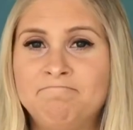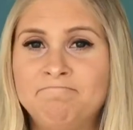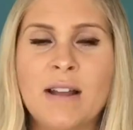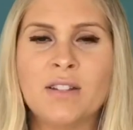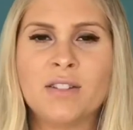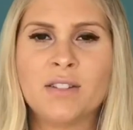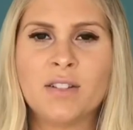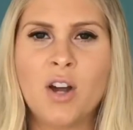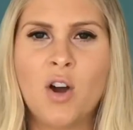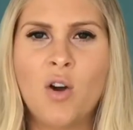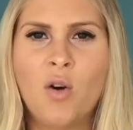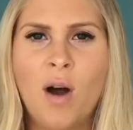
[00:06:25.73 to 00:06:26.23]

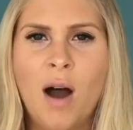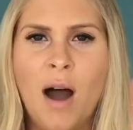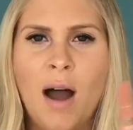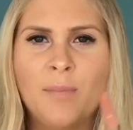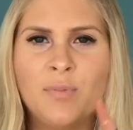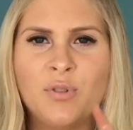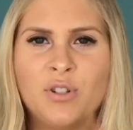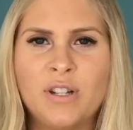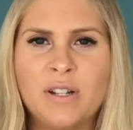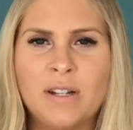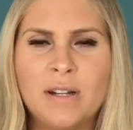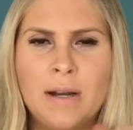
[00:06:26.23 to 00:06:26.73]
So
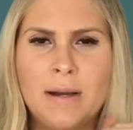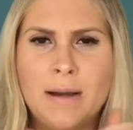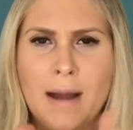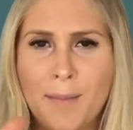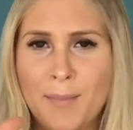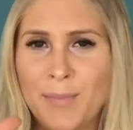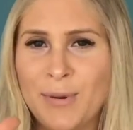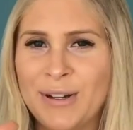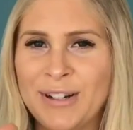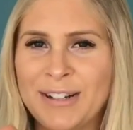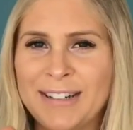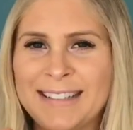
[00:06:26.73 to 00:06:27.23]
option
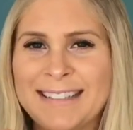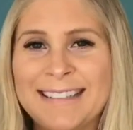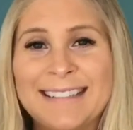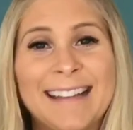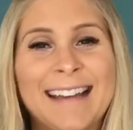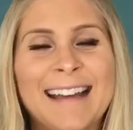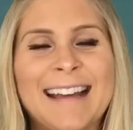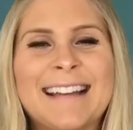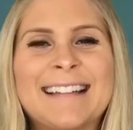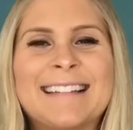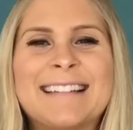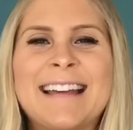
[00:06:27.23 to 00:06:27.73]
number
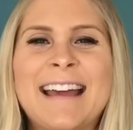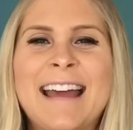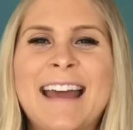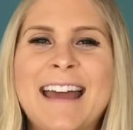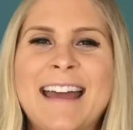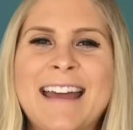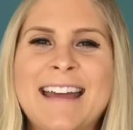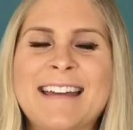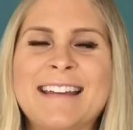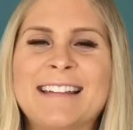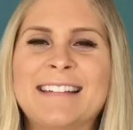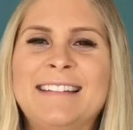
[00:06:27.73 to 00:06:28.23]
6
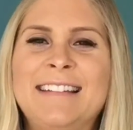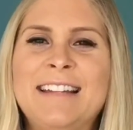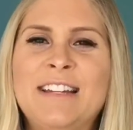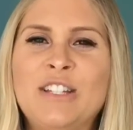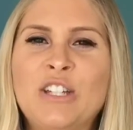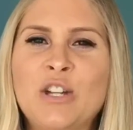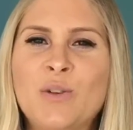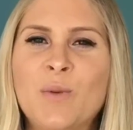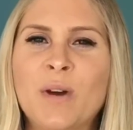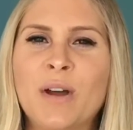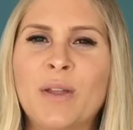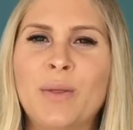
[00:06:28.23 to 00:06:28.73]
is
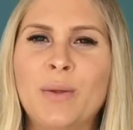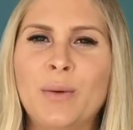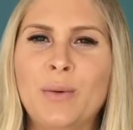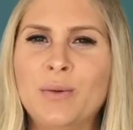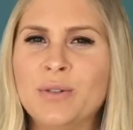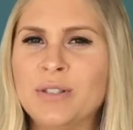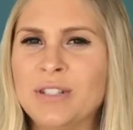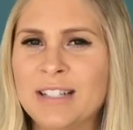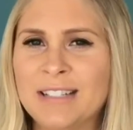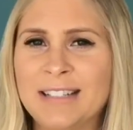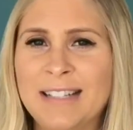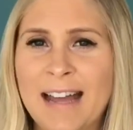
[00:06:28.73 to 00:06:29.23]
teaching with
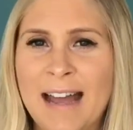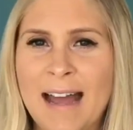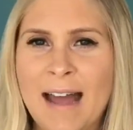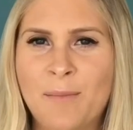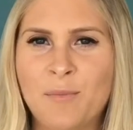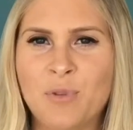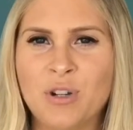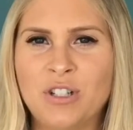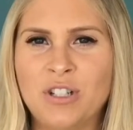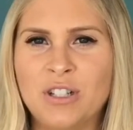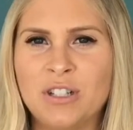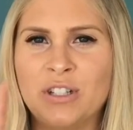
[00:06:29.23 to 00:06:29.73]
UCETAM,
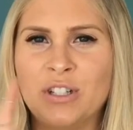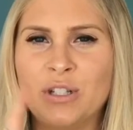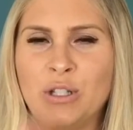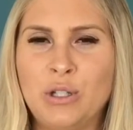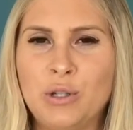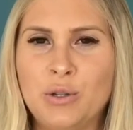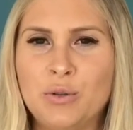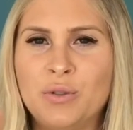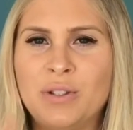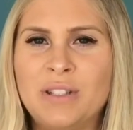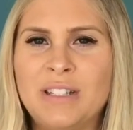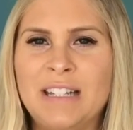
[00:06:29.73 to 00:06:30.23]
which is
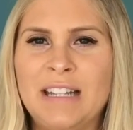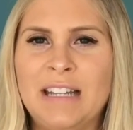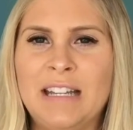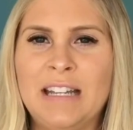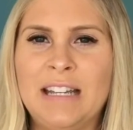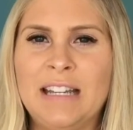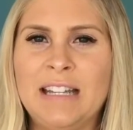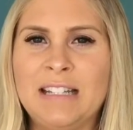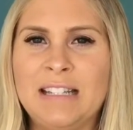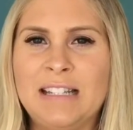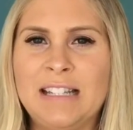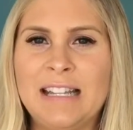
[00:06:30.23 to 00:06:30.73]

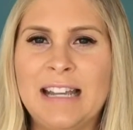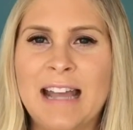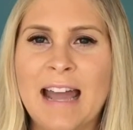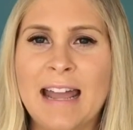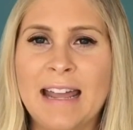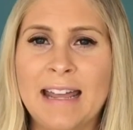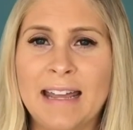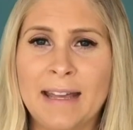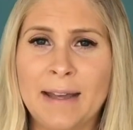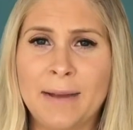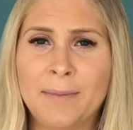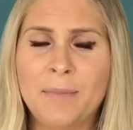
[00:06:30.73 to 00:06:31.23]

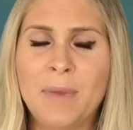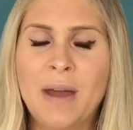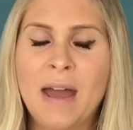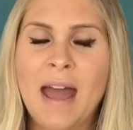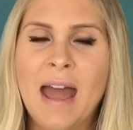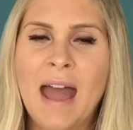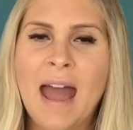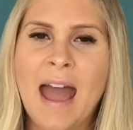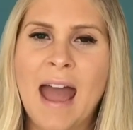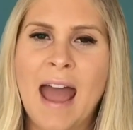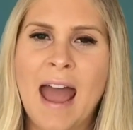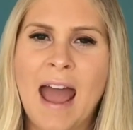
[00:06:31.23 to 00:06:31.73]
UCETAM.
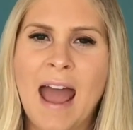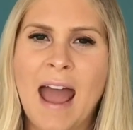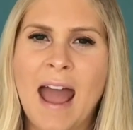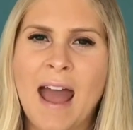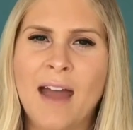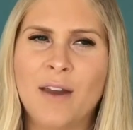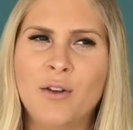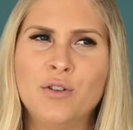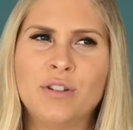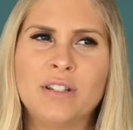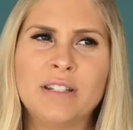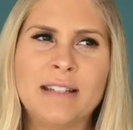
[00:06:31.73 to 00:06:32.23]

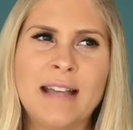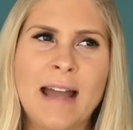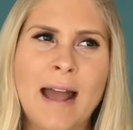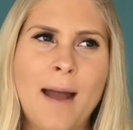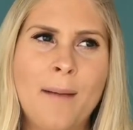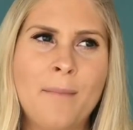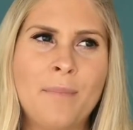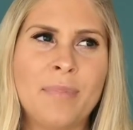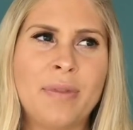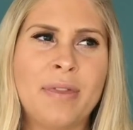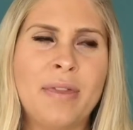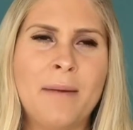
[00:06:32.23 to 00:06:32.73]
And
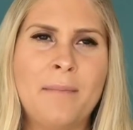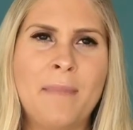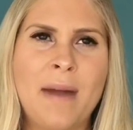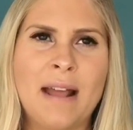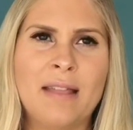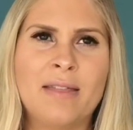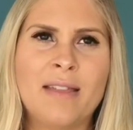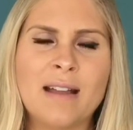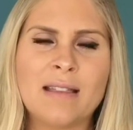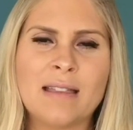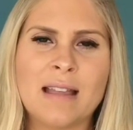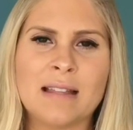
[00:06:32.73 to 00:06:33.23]
UCETAM, the
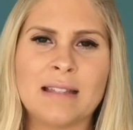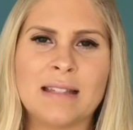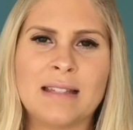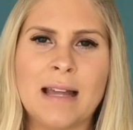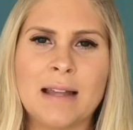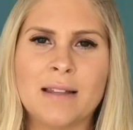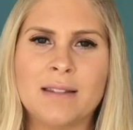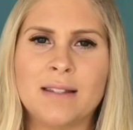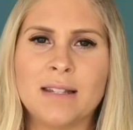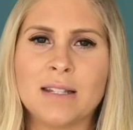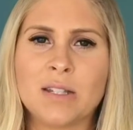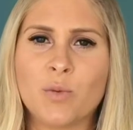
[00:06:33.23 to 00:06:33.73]
main thing that
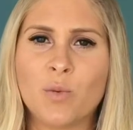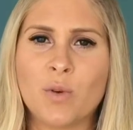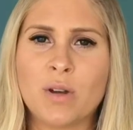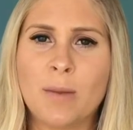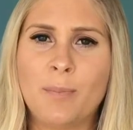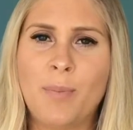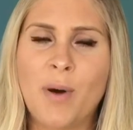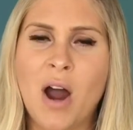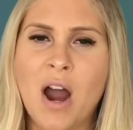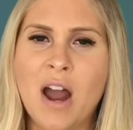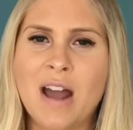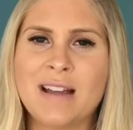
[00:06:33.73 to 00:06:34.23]
sets this one
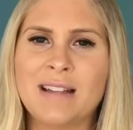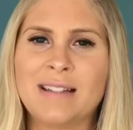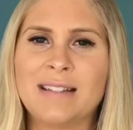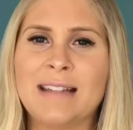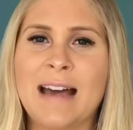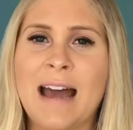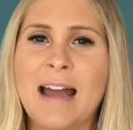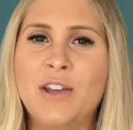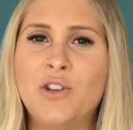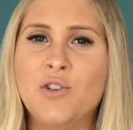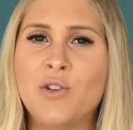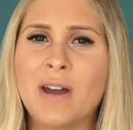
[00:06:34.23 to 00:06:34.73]
apart is
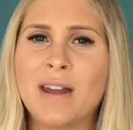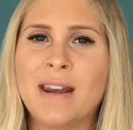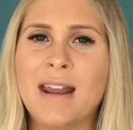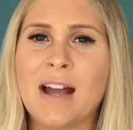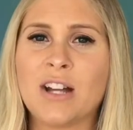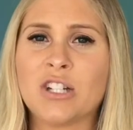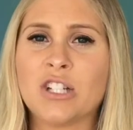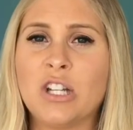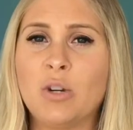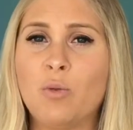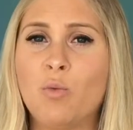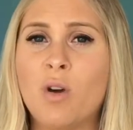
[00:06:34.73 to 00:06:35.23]
that you can
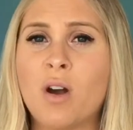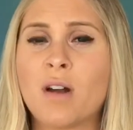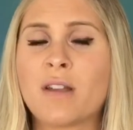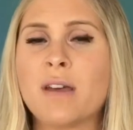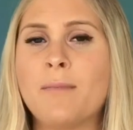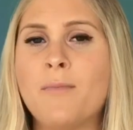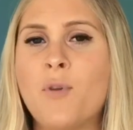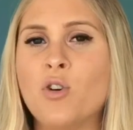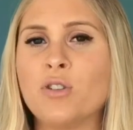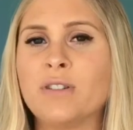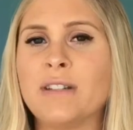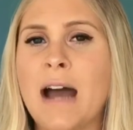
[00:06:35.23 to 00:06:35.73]
actually work the
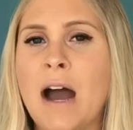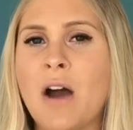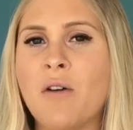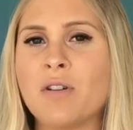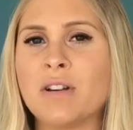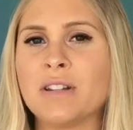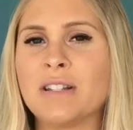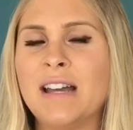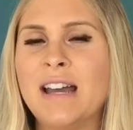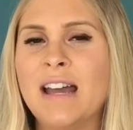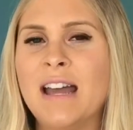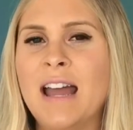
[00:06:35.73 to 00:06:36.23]
most hours